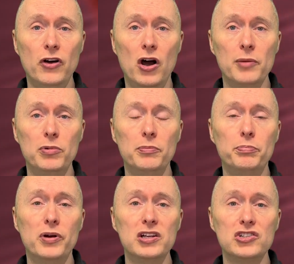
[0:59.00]
for high blood
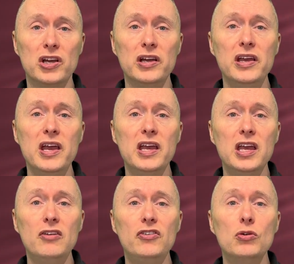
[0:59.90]
pressure
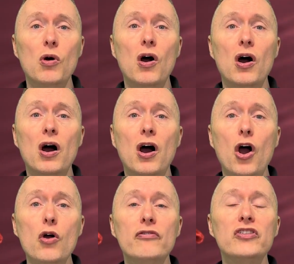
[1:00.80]
if you are
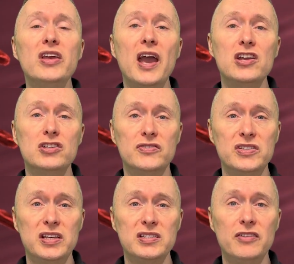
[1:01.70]
over the age of
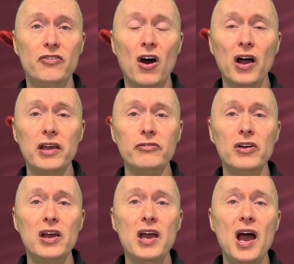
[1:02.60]
65,
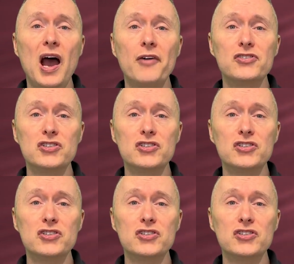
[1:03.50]
have